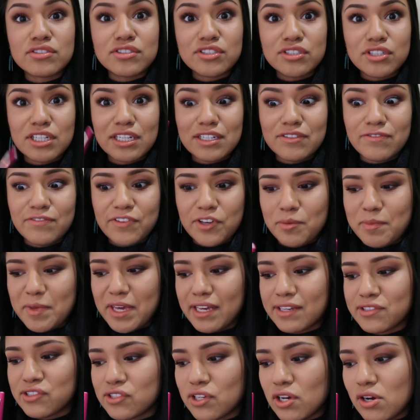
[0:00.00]
to start in
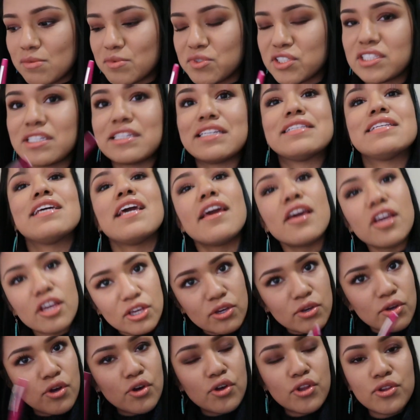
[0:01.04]
filming. So I'm just gonna take
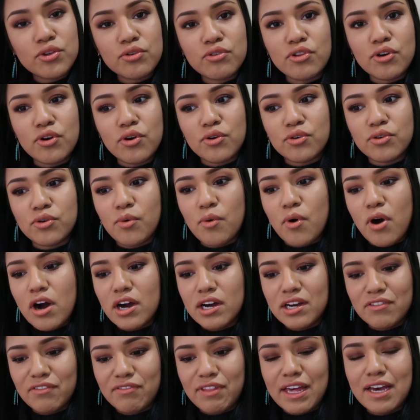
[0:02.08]
you through the whole
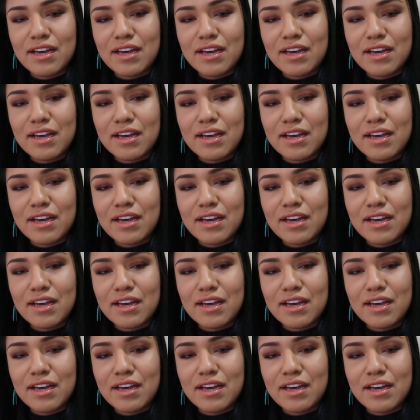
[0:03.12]
walk of